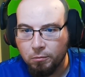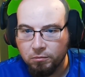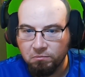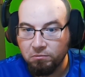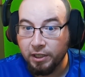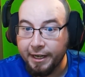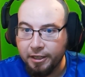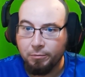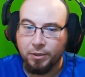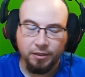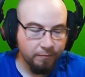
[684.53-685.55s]
lighting
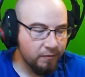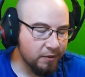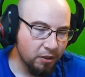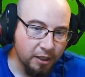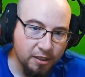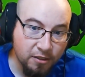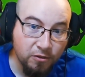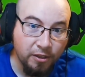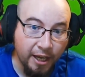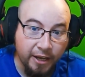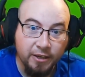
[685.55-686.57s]
me. So let's do that.